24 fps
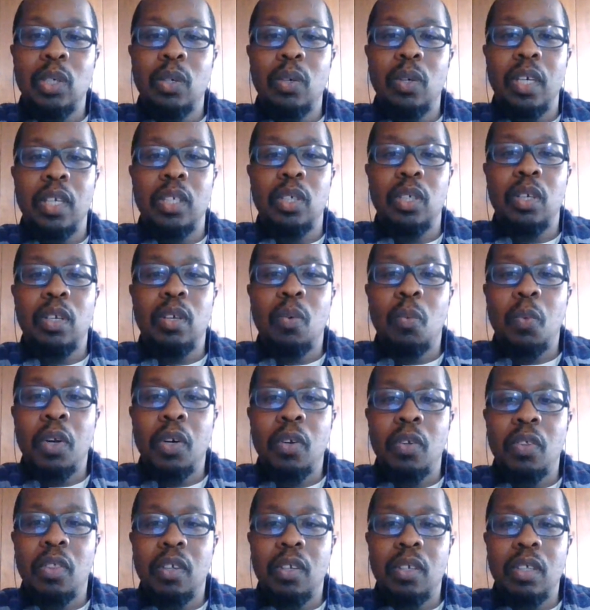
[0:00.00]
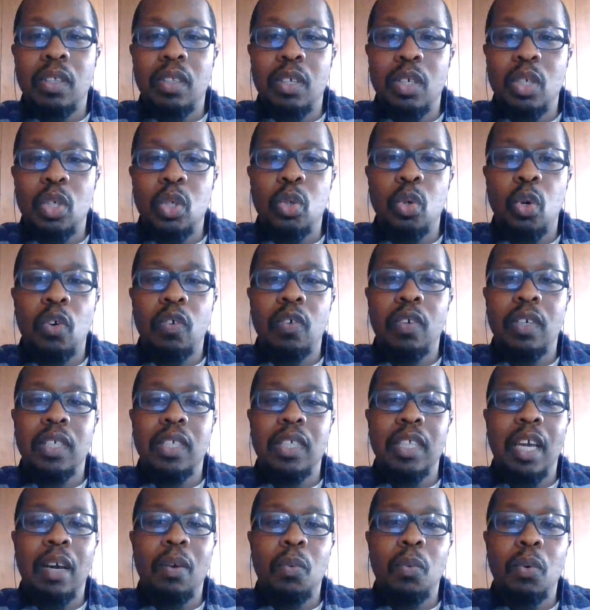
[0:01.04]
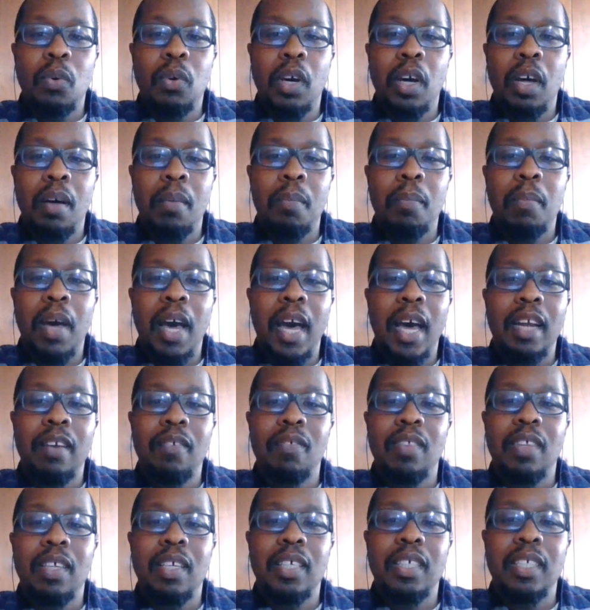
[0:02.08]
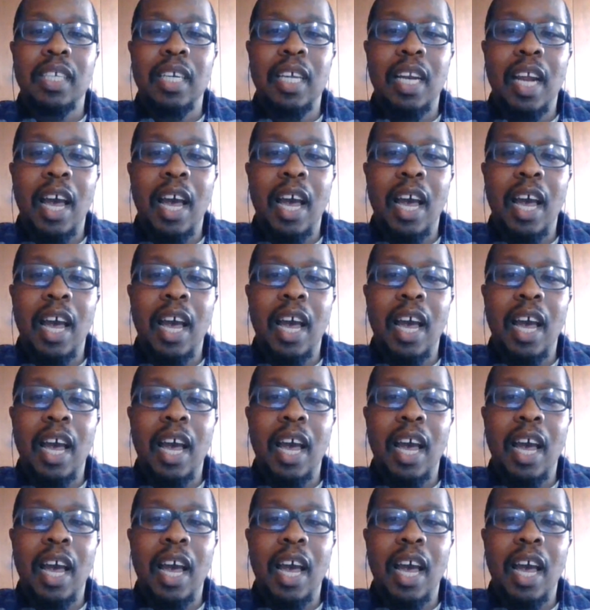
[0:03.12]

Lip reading: And so you wonder the stories that will come out of this